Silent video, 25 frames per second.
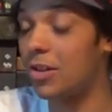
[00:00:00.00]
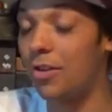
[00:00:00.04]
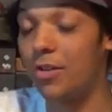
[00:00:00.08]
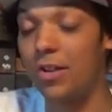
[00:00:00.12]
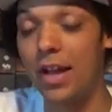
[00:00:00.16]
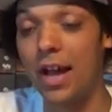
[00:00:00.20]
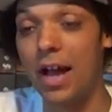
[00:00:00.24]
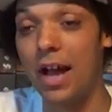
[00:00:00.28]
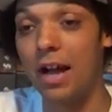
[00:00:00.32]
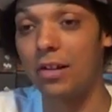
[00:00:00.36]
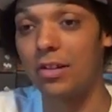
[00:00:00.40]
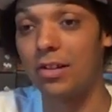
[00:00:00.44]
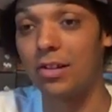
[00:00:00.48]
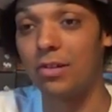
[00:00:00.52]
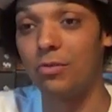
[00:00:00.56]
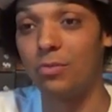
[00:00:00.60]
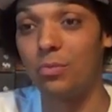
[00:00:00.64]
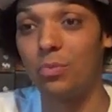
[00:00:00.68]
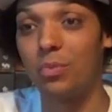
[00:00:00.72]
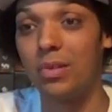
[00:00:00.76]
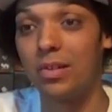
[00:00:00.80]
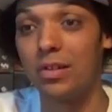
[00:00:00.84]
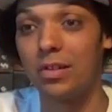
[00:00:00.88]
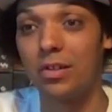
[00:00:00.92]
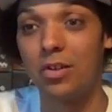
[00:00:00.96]
So yeah, so
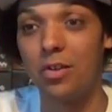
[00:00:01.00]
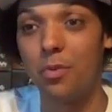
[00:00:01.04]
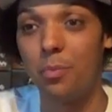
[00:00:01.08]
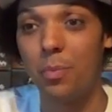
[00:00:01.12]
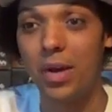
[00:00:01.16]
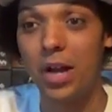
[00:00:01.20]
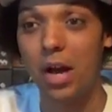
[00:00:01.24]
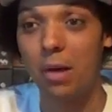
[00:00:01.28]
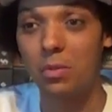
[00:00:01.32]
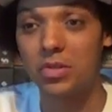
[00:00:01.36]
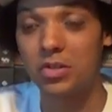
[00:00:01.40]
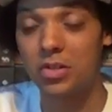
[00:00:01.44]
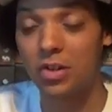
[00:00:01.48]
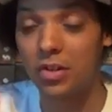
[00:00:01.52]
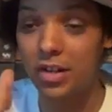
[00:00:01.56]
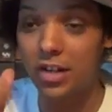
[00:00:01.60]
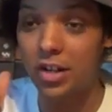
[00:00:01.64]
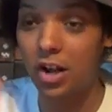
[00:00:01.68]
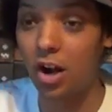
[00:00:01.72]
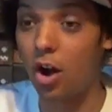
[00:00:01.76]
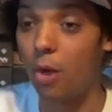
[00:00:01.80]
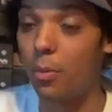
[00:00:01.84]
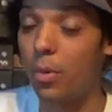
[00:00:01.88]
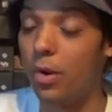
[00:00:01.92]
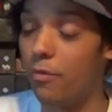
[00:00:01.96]
big up Studley
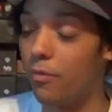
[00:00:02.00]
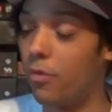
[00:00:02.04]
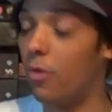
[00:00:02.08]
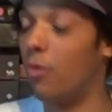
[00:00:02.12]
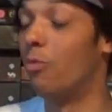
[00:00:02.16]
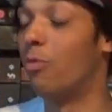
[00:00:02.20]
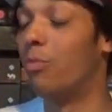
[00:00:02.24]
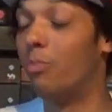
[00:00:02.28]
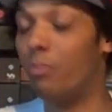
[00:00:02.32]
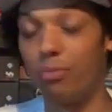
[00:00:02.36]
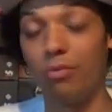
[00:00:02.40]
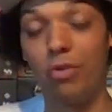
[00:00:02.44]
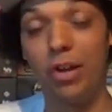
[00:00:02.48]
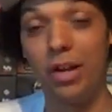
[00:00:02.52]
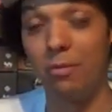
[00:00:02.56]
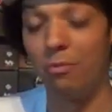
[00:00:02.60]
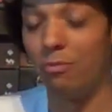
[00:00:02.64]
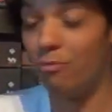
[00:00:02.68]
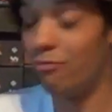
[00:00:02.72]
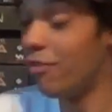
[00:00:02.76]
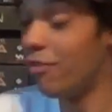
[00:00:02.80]
Car Boot for pretty